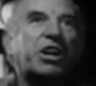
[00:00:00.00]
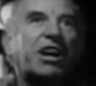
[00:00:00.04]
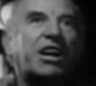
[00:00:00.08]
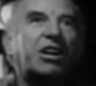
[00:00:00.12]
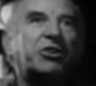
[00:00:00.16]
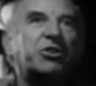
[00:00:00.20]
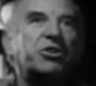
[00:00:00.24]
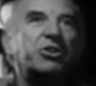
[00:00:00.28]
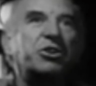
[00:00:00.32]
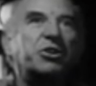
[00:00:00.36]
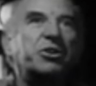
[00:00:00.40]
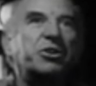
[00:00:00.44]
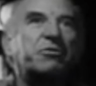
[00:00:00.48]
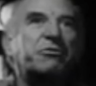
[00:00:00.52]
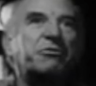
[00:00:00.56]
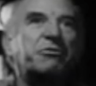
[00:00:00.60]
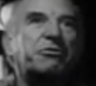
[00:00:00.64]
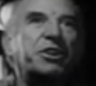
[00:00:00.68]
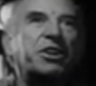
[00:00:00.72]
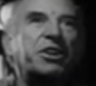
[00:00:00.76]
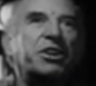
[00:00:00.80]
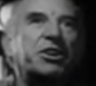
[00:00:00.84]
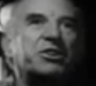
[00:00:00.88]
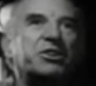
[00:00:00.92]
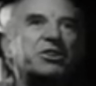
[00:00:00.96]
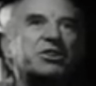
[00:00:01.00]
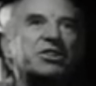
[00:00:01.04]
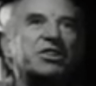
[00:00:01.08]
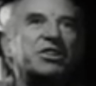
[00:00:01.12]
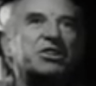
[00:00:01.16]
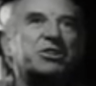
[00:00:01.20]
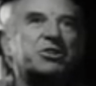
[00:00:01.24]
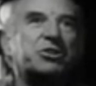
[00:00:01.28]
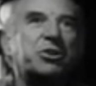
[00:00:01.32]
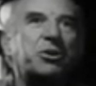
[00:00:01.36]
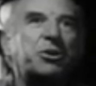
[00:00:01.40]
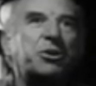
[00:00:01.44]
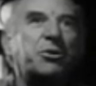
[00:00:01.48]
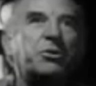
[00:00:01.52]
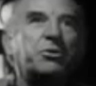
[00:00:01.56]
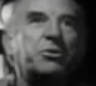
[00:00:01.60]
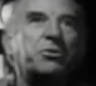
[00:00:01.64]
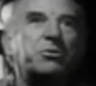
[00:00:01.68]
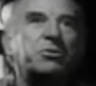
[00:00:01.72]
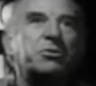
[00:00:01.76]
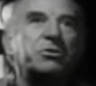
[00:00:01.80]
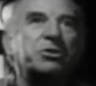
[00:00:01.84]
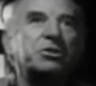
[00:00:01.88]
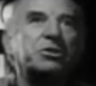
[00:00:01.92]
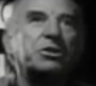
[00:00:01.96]
we've talked about in our other
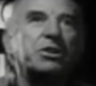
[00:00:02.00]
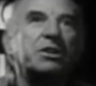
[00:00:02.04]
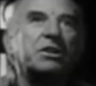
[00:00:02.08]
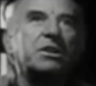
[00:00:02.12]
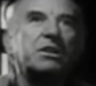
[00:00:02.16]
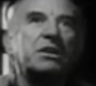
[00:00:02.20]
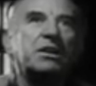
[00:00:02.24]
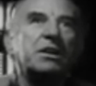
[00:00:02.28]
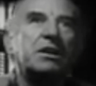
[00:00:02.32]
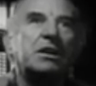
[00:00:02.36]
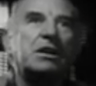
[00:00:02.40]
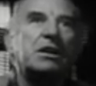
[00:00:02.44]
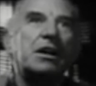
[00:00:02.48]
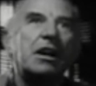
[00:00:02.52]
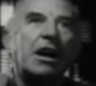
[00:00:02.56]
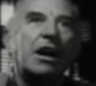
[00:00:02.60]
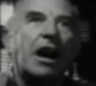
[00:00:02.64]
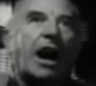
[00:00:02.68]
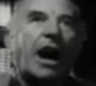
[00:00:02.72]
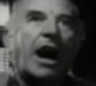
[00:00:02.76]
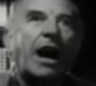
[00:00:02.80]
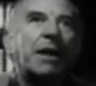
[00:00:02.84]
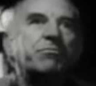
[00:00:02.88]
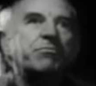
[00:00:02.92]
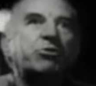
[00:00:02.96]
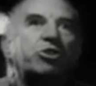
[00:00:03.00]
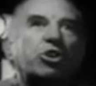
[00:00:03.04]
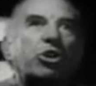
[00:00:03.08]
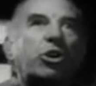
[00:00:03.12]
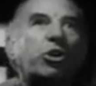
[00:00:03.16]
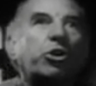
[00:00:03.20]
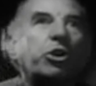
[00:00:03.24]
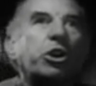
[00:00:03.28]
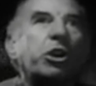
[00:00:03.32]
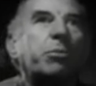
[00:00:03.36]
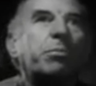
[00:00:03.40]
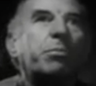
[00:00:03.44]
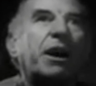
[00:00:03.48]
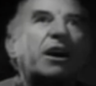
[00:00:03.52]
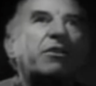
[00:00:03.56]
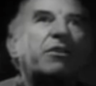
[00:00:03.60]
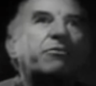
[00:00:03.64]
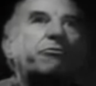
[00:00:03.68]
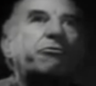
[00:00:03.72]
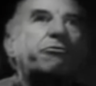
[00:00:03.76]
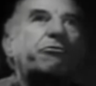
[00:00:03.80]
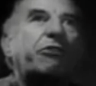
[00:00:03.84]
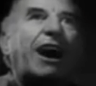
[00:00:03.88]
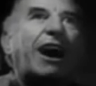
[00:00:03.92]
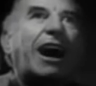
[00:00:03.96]
videos, and the part they play in the game
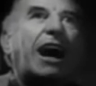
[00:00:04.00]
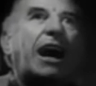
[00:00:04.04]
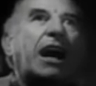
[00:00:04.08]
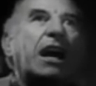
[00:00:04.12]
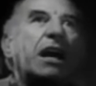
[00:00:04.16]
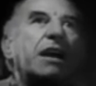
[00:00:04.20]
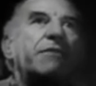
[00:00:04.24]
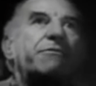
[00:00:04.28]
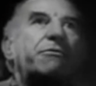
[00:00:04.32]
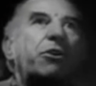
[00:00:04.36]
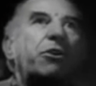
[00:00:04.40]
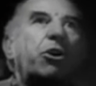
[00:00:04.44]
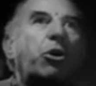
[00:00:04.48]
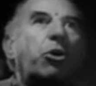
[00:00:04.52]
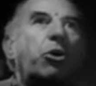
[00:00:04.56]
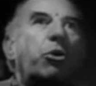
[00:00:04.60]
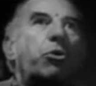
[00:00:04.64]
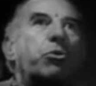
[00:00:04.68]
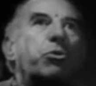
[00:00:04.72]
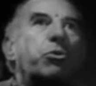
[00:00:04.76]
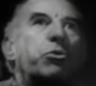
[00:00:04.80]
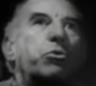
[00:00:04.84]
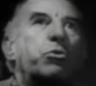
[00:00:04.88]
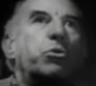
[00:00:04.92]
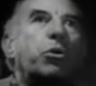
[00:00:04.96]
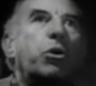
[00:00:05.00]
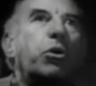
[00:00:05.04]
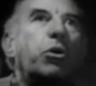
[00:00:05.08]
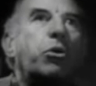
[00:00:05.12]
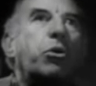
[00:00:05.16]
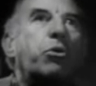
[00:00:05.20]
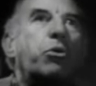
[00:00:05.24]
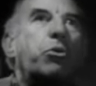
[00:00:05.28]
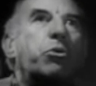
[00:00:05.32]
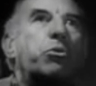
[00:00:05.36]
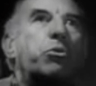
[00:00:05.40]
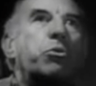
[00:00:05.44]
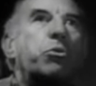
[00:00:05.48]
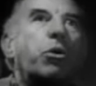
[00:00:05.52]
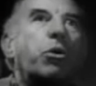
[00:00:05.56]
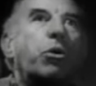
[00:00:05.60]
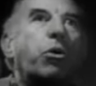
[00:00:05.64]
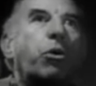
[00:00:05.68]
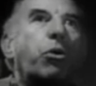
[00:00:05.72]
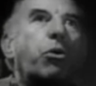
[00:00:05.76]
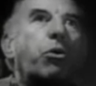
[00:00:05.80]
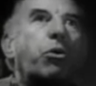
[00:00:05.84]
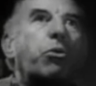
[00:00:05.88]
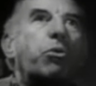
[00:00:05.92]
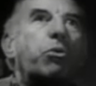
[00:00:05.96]
mechanics in the emergent narrative of The
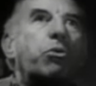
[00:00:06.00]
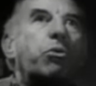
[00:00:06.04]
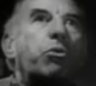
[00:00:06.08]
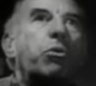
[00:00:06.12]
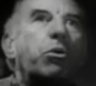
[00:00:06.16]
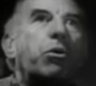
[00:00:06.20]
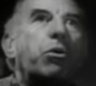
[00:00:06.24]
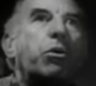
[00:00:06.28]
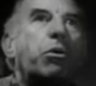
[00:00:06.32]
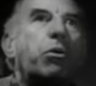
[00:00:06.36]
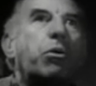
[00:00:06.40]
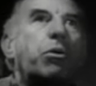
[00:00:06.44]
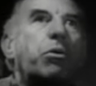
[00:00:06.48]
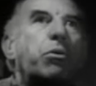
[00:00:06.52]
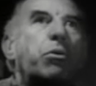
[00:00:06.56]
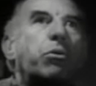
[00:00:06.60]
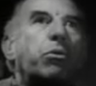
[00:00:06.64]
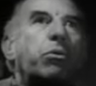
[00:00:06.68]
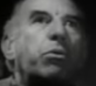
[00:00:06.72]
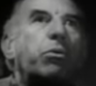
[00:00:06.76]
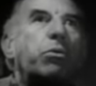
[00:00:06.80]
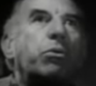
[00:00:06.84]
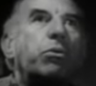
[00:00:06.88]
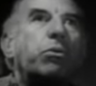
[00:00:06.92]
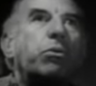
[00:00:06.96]
Big Fix. Let's